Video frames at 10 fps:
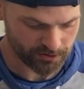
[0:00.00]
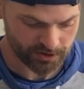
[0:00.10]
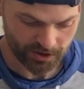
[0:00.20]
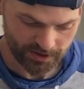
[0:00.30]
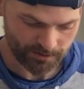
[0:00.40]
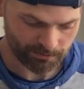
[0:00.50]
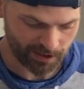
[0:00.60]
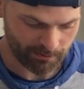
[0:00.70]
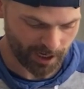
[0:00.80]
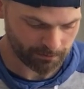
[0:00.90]
to adjust the
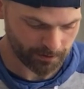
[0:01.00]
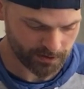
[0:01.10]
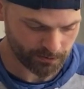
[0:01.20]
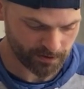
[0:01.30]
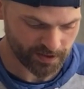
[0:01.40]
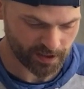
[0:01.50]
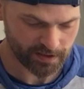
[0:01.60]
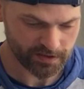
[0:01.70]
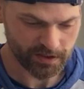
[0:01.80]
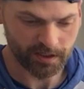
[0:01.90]
playback pitch
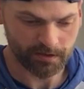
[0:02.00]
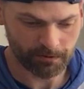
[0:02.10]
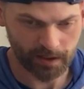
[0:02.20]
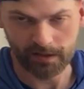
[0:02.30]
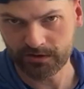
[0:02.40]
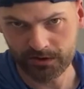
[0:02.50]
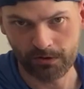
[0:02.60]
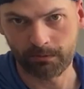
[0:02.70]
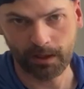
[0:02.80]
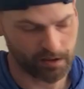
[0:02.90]
percentage and the
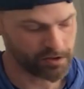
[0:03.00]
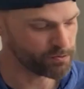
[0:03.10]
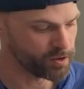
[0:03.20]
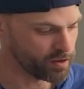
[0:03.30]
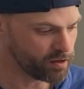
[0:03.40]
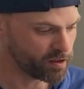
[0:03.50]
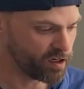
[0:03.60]
platter speed,